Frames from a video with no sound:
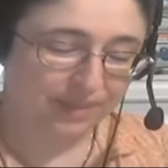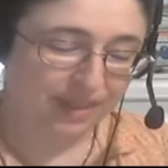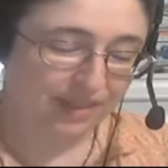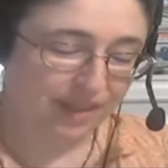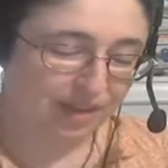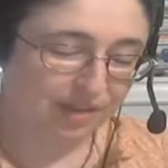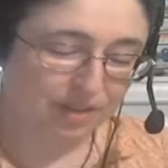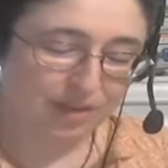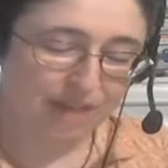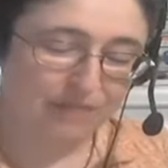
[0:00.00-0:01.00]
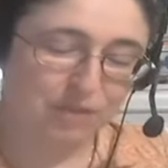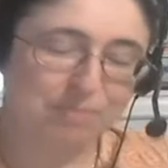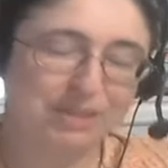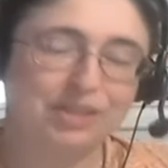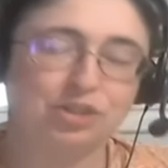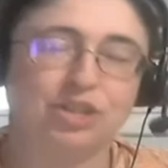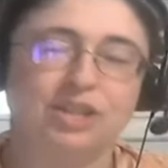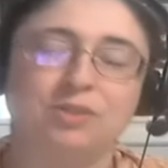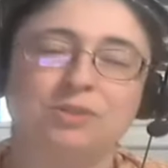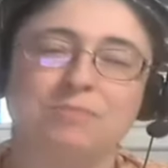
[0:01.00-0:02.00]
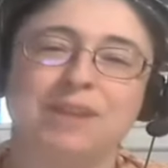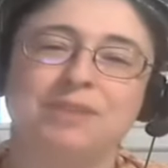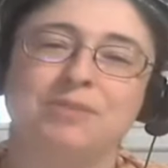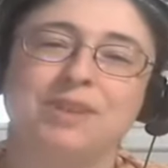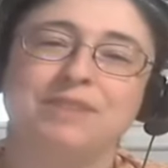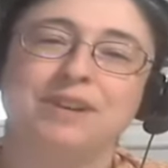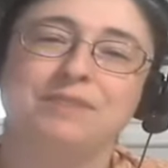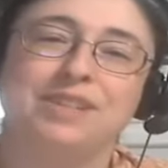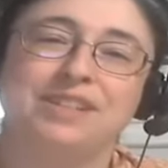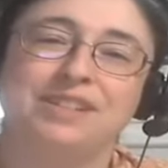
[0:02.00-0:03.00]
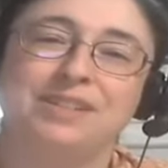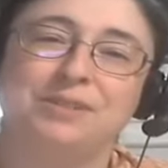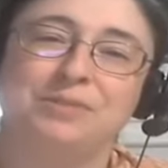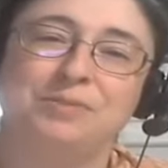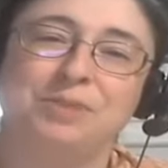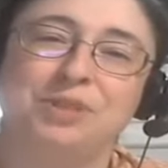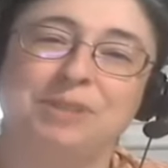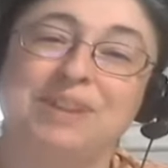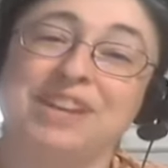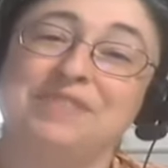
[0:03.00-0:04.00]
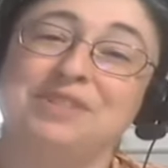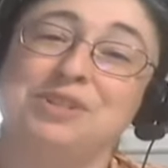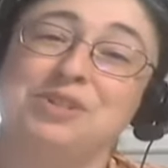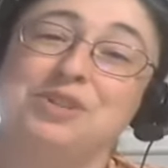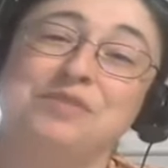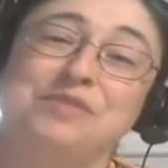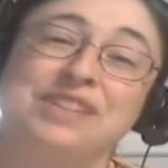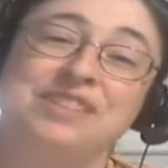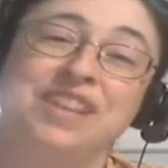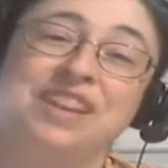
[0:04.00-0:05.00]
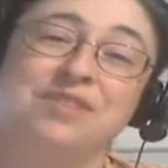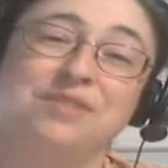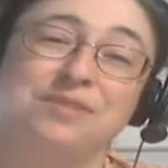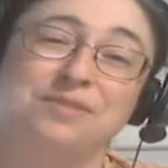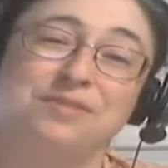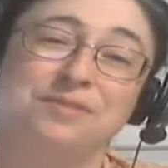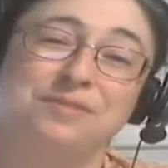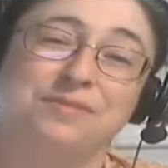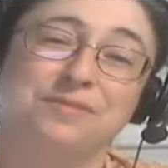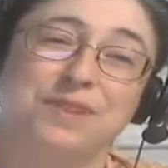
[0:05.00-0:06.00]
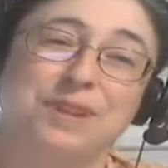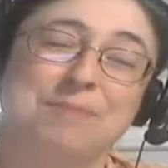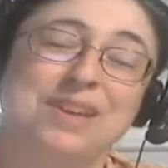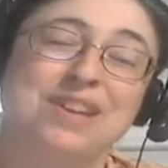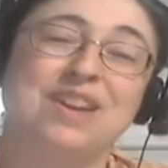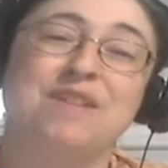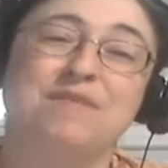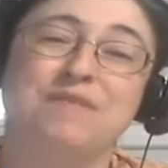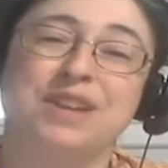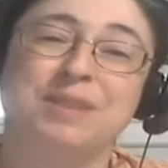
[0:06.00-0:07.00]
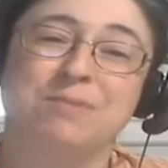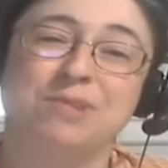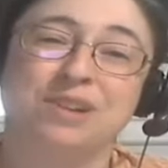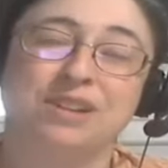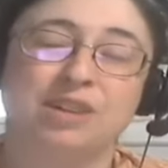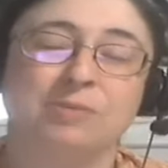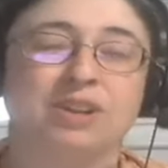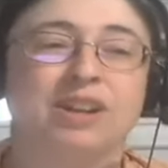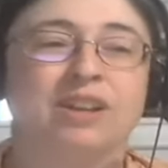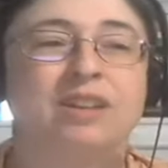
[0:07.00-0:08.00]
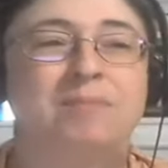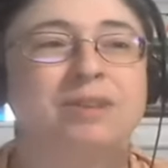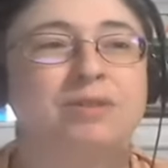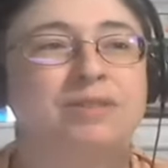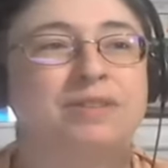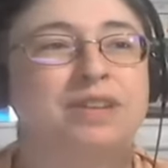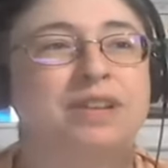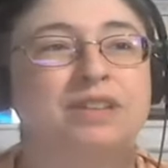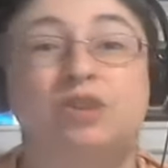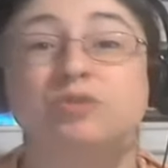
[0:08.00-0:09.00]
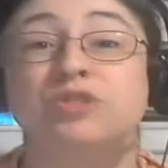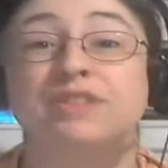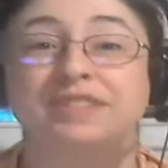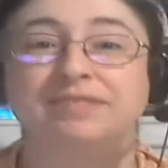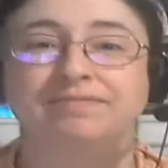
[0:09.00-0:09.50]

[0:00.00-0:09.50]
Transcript: And they also have you pillaging an old microwave oven, which I'm not even sure if they sell very many of anymore. Or I'm sorry, not a microwave oven, a toaster oven.